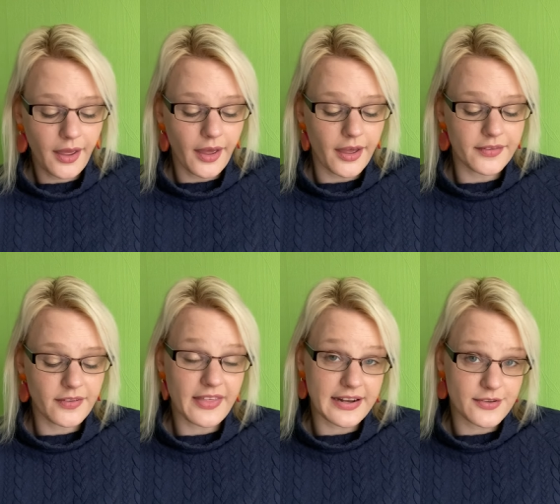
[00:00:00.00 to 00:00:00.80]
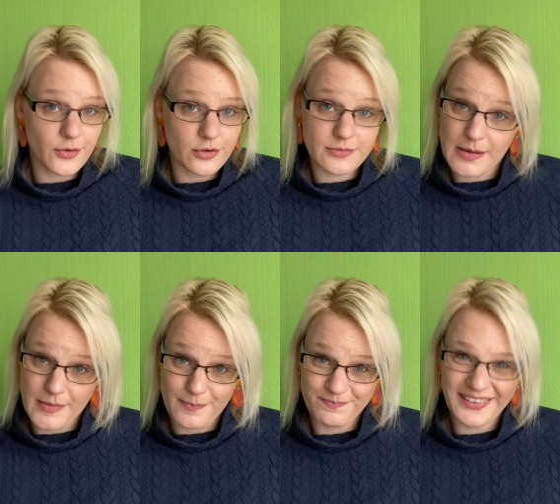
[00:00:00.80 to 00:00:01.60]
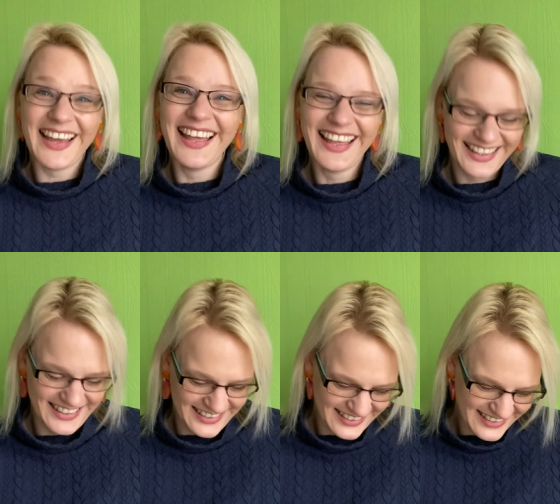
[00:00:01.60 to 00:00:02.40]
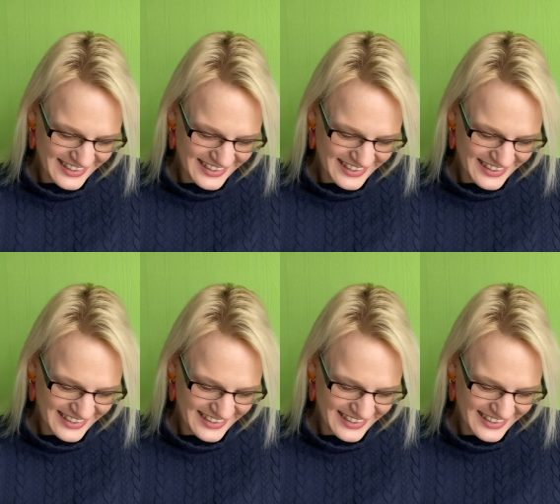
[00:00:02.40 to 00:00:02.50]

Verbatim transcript: Uh, so that has gone to my mum.